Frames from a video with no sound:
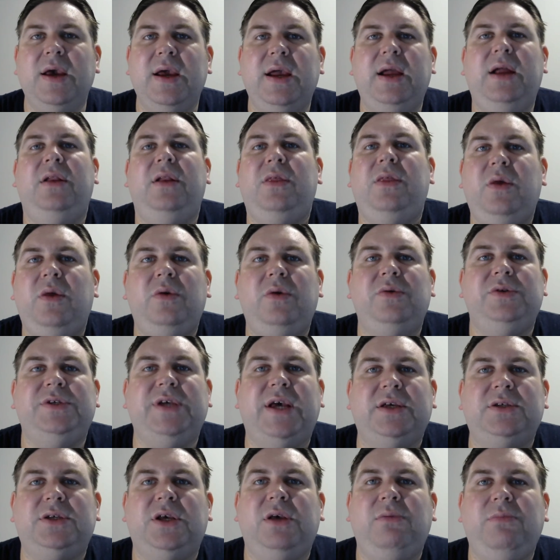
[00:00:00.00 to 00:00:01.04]

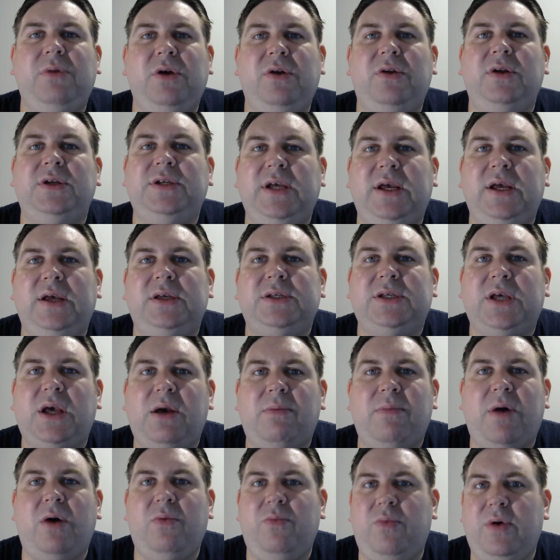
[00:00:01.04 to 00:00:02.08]
enthusiast community has
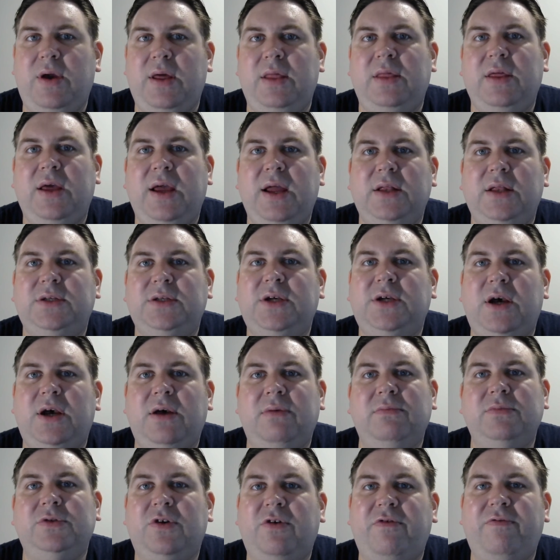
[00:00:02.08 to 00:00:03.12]
come up with in
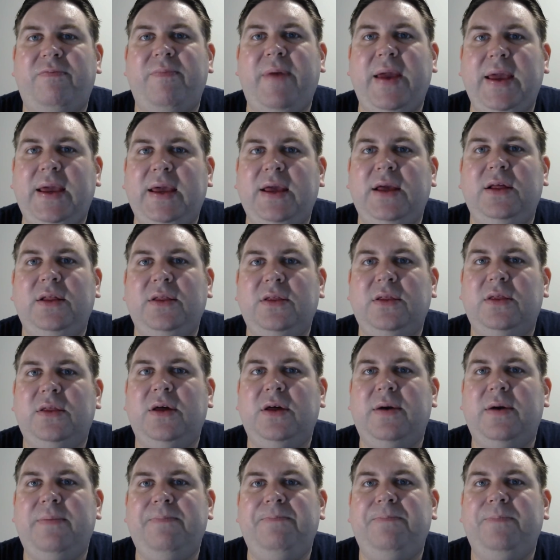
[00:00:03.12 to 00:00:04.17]
terms of making
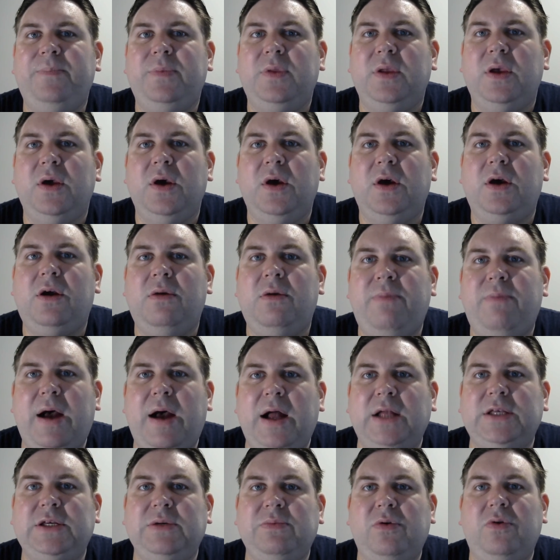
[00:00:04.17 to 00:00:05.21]
them
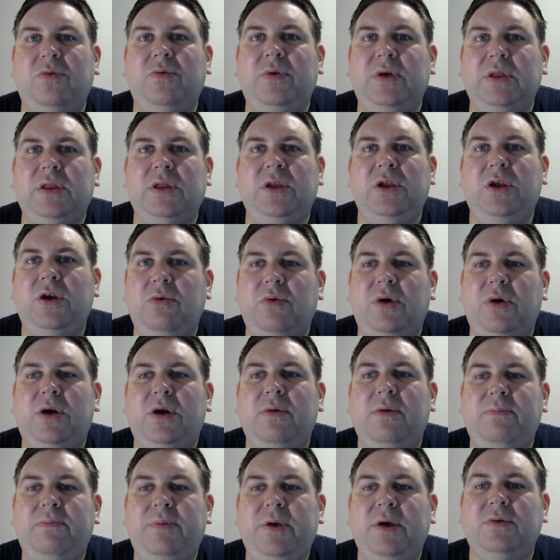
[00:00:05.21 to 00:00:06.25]
compatible with newer
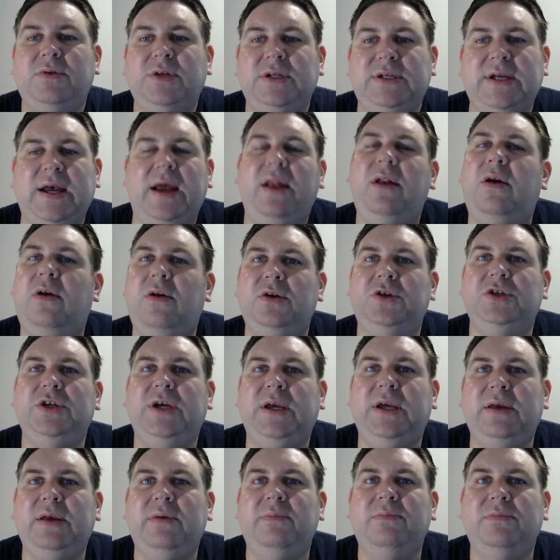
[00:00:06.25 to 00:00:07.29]
computer
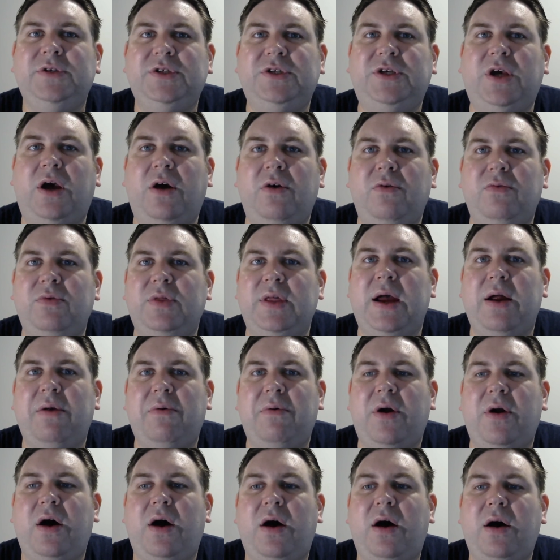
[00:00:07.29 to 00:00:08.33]
technology. So
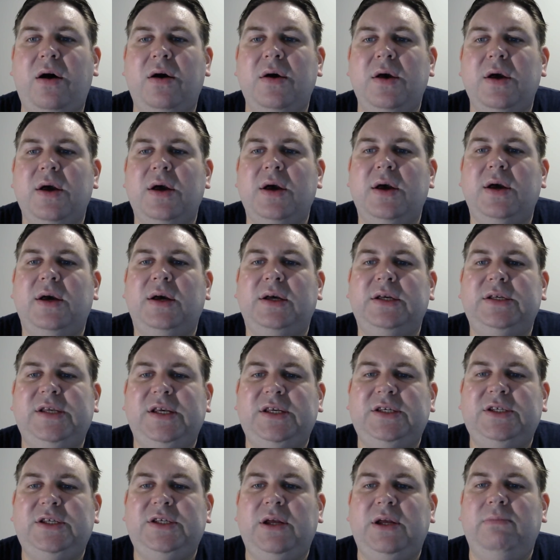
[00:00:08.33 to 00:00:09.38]
there are
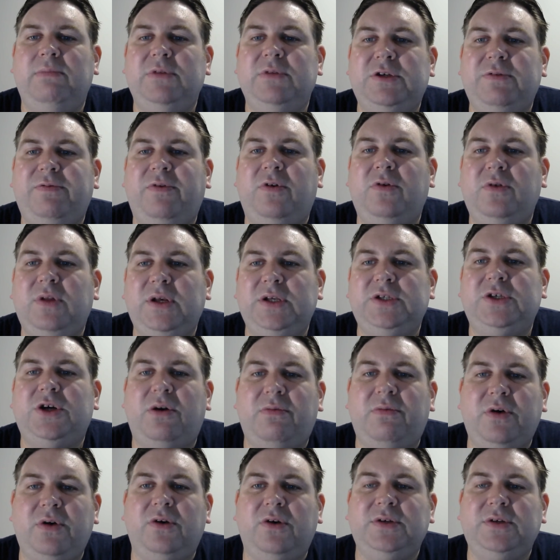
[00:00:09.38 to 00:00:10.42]
systems for these
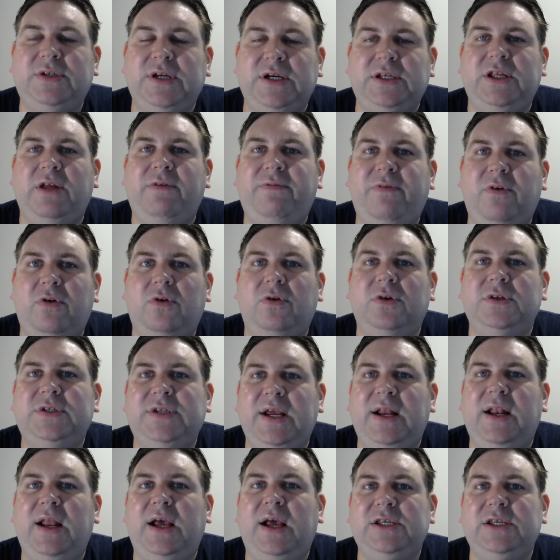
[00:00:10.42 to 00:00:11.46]
Commodore 64
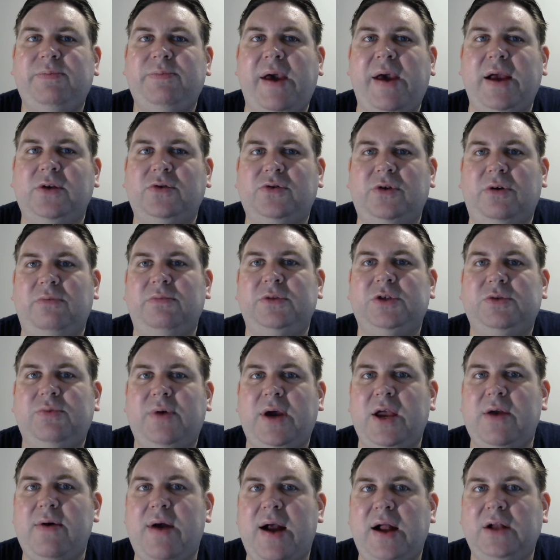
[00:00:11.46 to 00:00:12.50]
Sinclair Spectrums
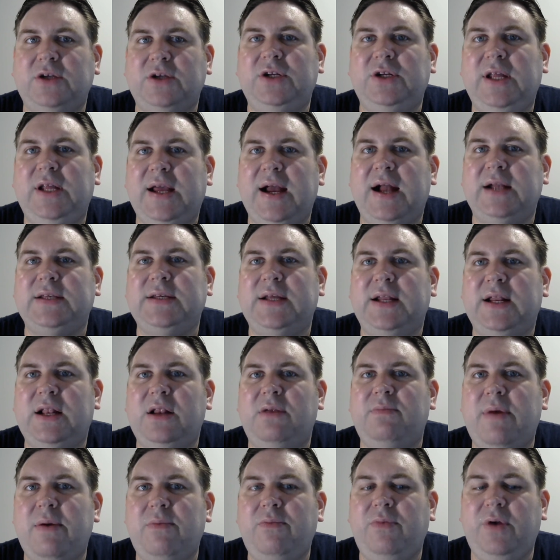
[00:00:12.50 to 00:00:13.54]
where you actually get a
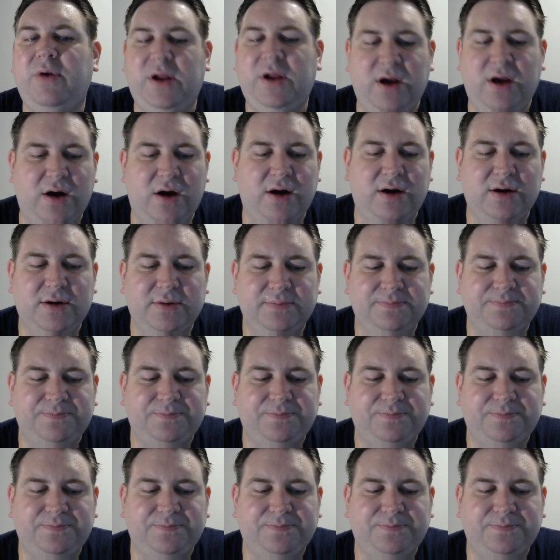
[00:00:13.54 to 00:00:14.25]
little memory card,